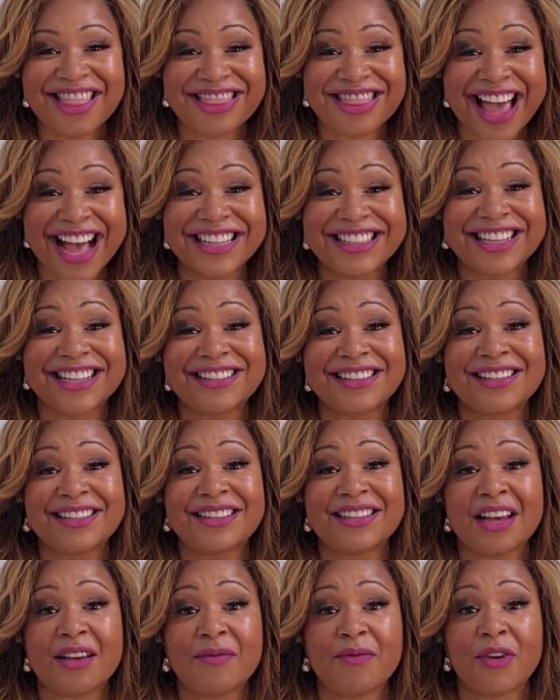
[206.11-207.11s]
That sets
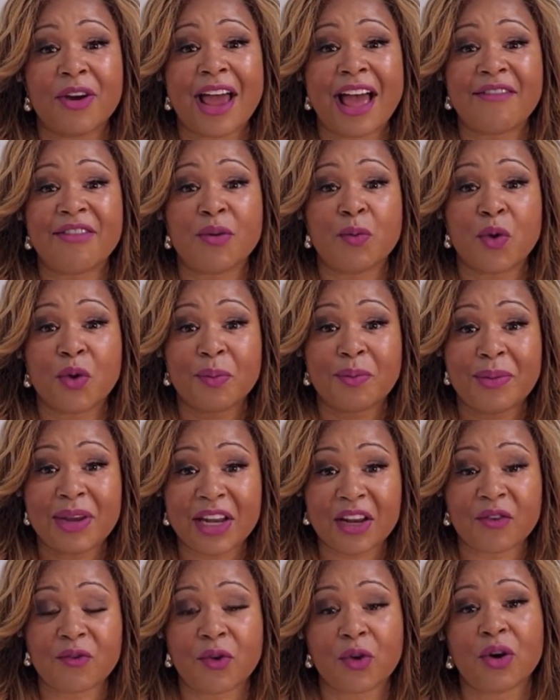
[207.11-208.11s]
us up for having more
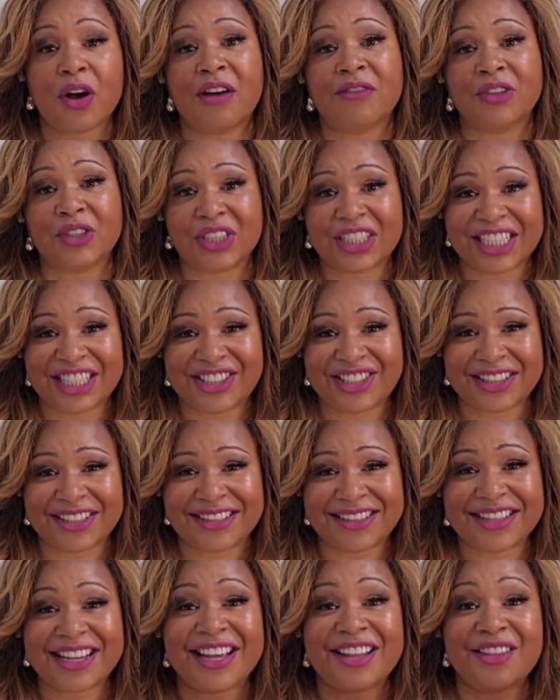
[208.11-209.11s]
meaningful
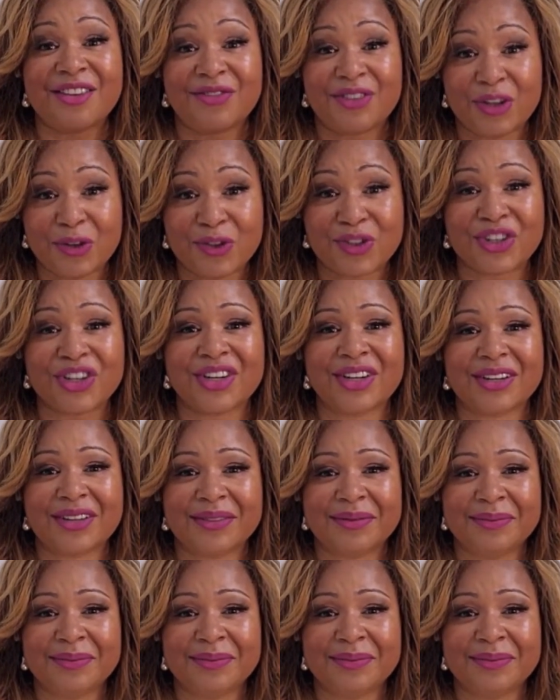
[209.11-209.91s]
conversations in the future.